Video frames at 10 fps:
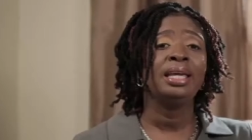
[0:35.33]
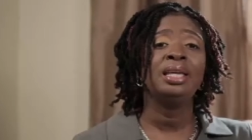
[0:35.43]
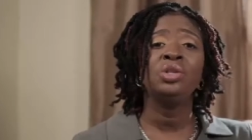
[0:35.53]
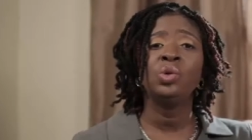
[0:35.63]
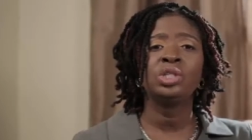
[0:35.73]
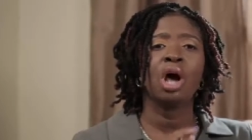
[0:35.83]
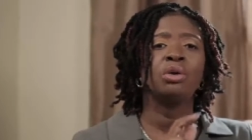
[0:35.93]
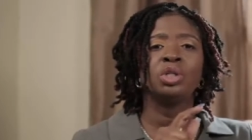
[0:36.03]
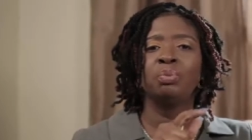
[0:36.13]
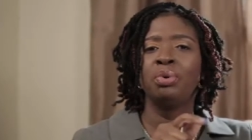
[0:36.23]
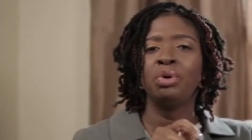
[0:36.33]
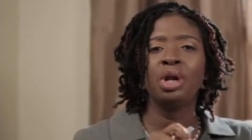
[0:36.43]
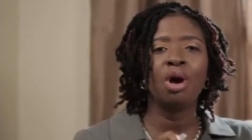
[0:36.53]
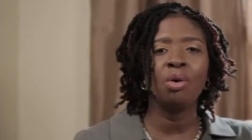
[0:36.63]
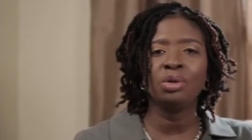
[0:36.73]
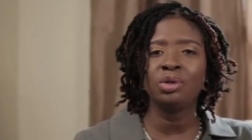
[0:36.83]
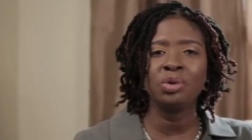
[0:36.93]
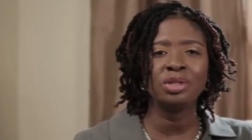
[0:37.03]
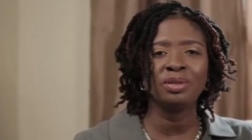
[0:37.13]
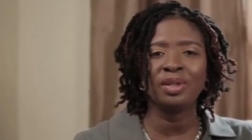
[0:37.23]
He knows how to pull out
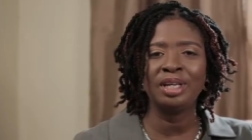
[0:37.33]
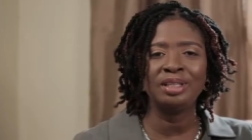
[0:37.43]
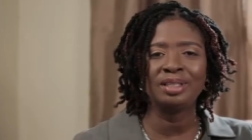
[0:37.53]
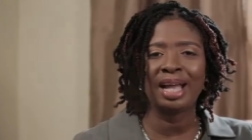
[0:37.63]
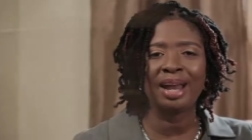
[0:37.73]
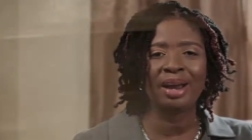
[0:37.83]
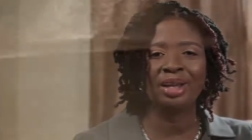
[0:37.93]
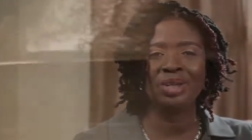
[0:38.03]
those things that are